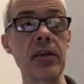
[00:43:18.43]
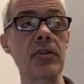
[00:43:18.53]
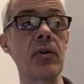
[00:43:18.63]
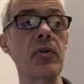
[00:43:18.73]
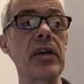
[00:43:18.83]

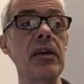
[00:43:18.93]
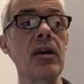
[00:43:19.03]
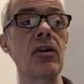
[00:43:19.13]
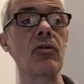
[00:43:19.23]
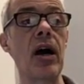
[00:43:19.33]
So the,
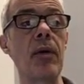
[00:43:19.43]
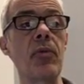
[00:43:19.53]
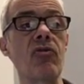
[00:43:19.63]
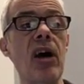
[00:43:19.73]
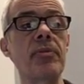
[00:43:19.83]

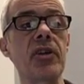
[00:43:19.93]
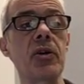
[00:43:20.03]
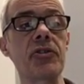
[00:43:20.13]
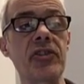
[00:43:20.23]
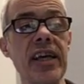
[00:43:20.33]
um, the
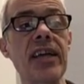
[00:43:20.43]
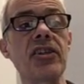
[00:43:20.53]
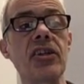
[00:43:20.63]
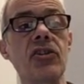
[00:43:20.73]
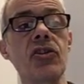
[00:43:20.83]
ribosomes are
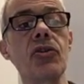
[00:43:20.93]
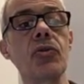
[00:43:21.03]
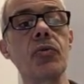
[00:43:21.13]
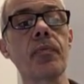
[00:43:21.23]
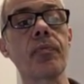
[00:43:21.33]
attaching
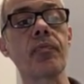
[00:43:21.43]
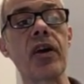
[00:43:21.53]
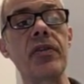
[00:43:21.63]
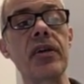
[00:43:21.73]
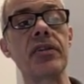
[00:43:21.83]
to
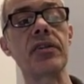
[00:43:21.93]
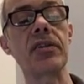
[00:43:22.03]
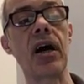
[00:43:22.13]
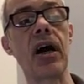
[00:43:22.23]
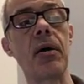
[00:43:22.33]

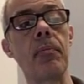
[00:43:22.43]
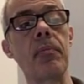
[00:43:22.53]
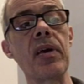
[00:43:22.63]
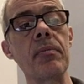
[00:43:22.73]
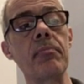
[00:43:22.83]
this um,